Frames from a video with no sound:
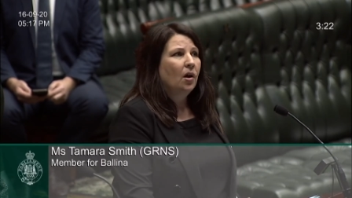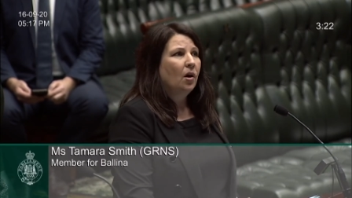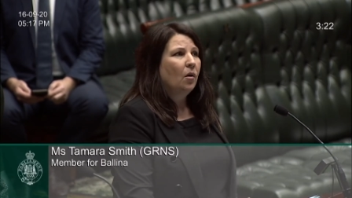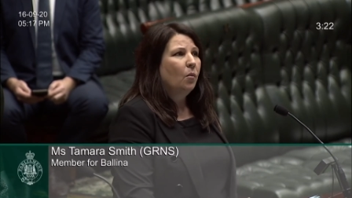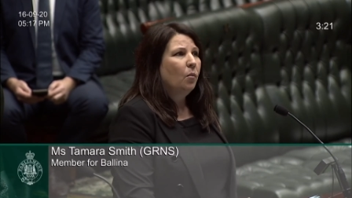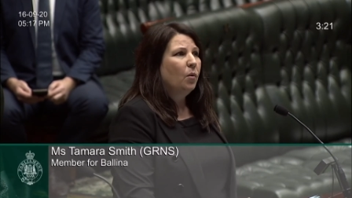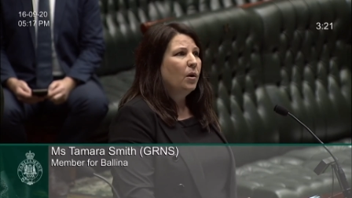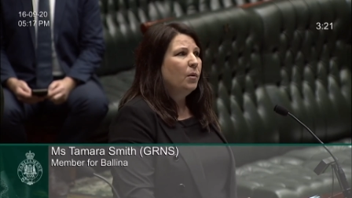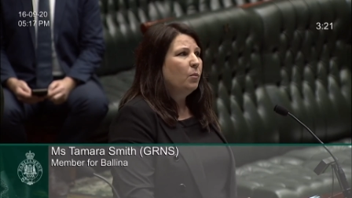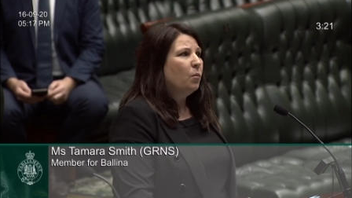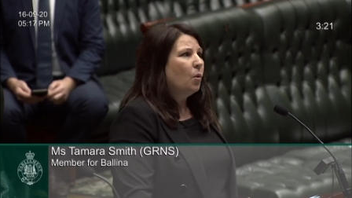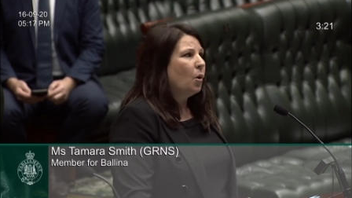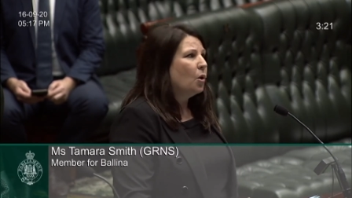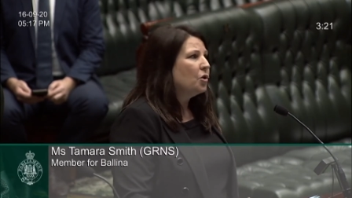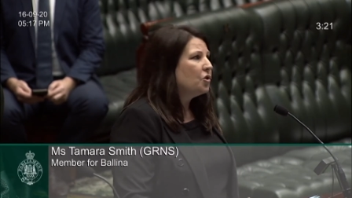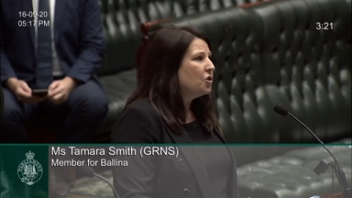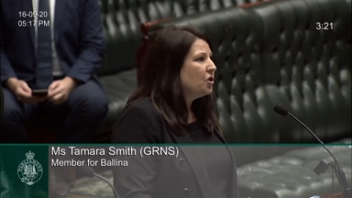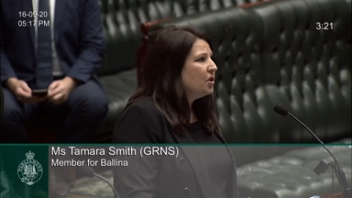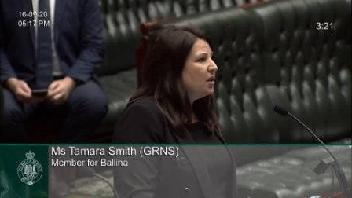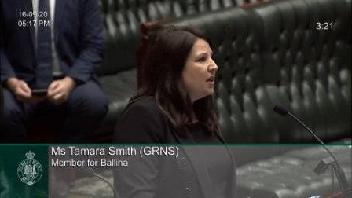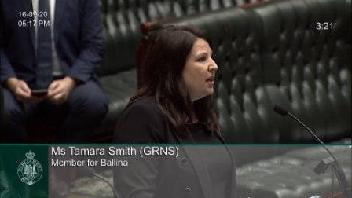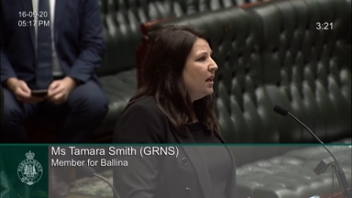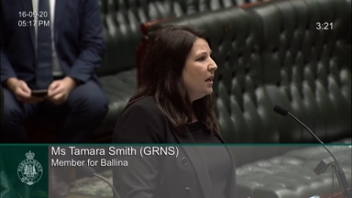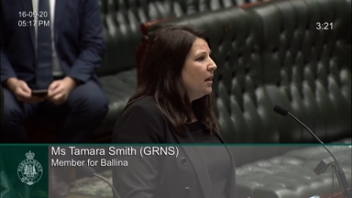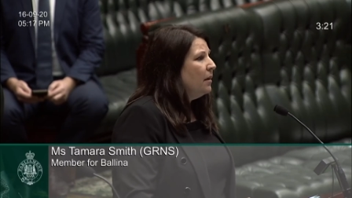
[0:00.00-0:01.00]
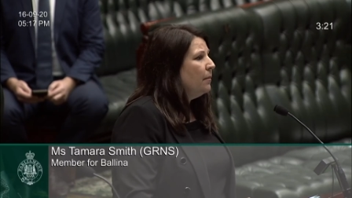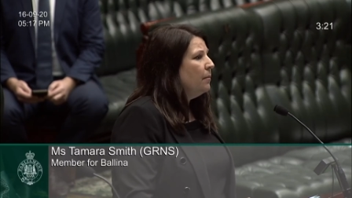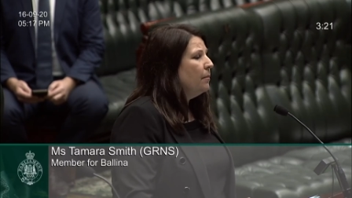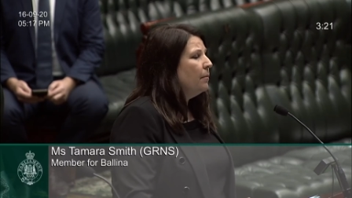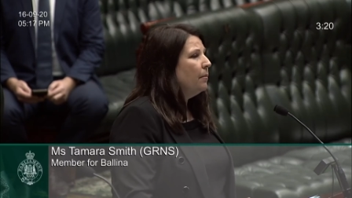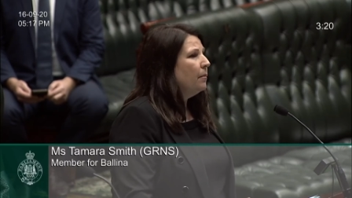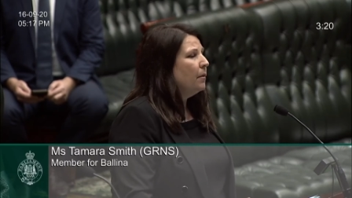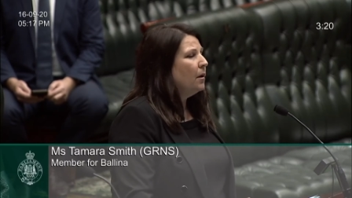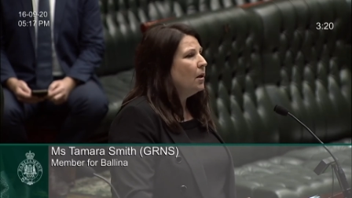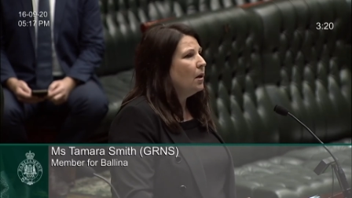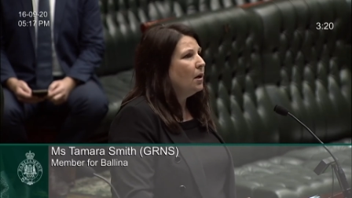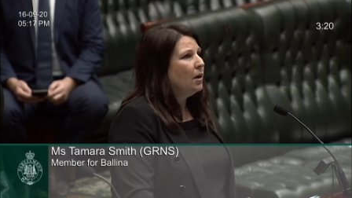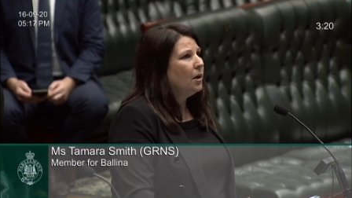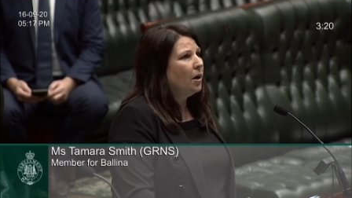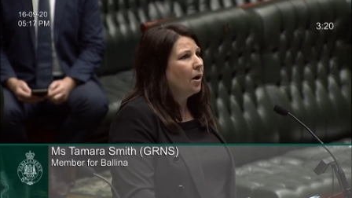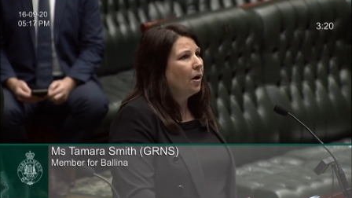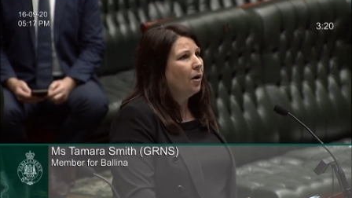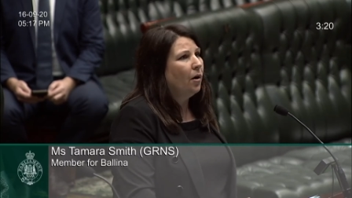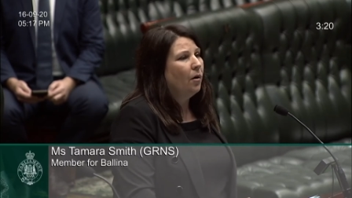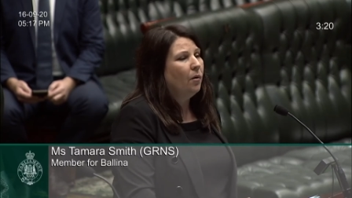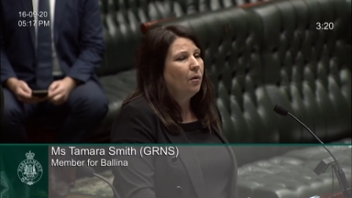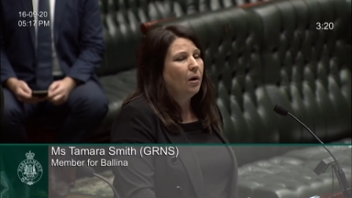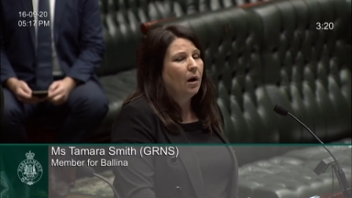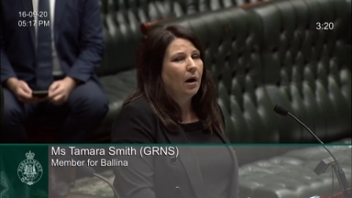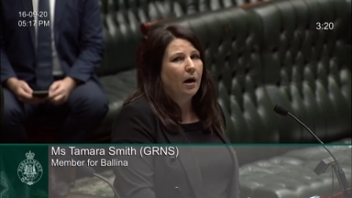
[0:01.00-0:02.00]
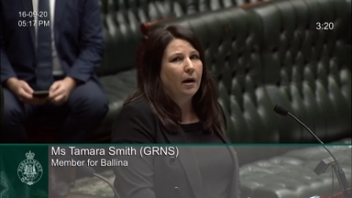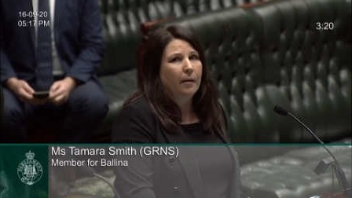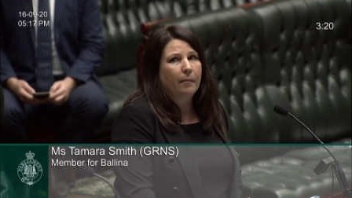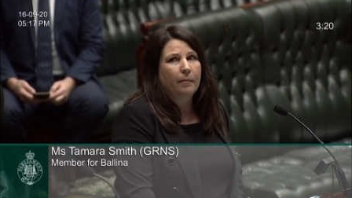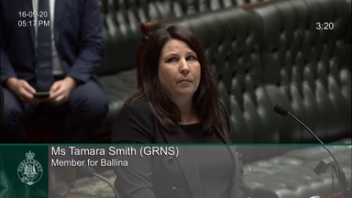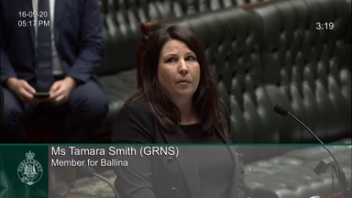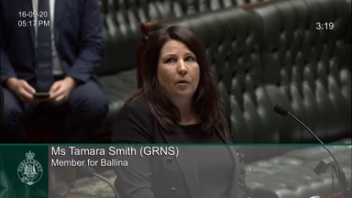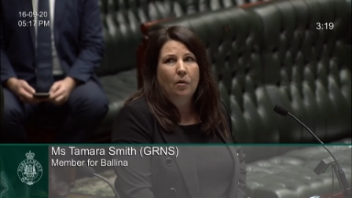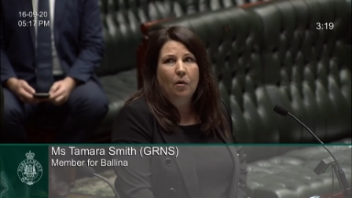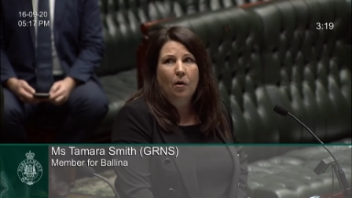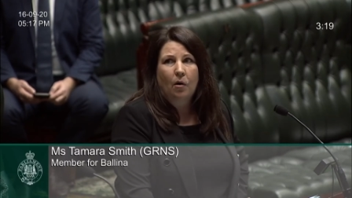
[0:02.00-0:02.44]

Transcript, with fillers: we watched him, you know, um,